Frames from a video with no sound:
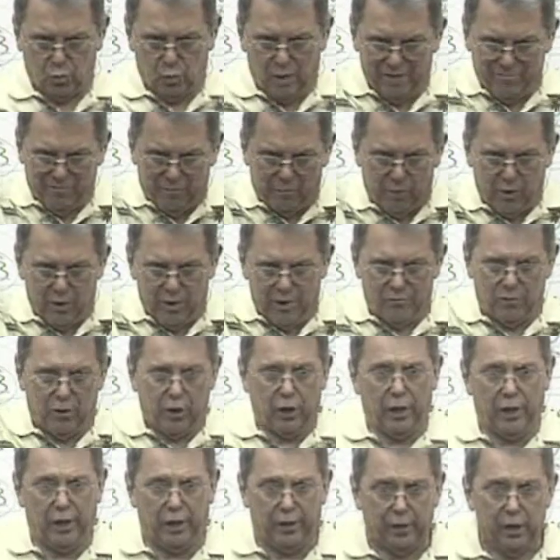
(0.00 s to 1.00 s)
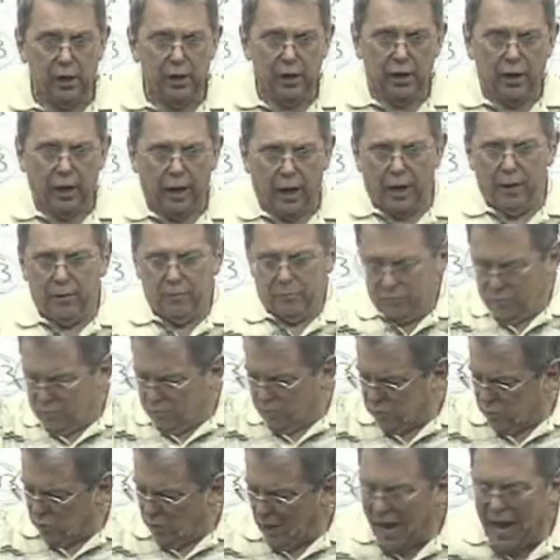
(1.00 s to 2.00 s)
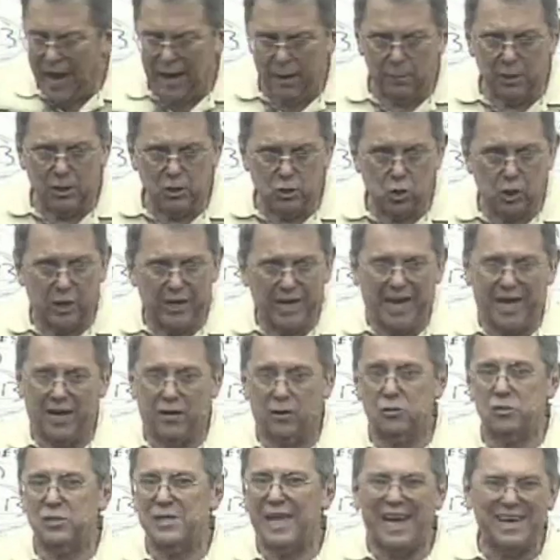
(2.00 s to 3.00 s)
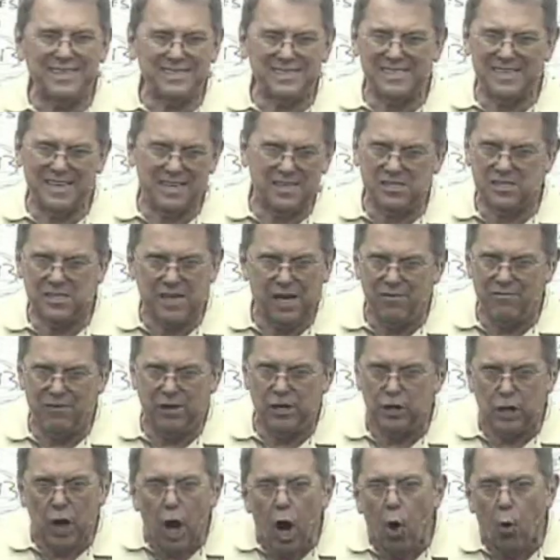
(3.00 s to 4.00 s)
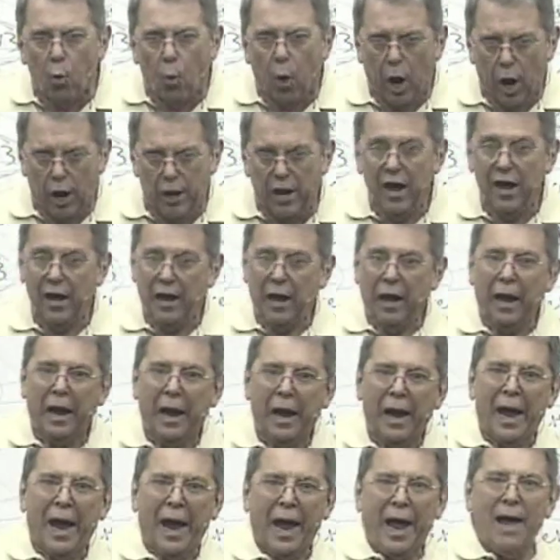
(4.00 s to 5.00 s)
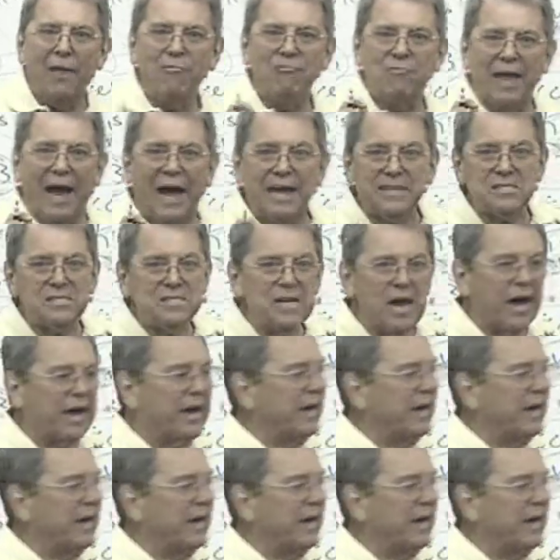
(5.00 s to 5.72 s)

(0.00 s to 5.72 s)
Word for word: wave them around their head and light a bunch of candles. That's deceiving no one. And that's not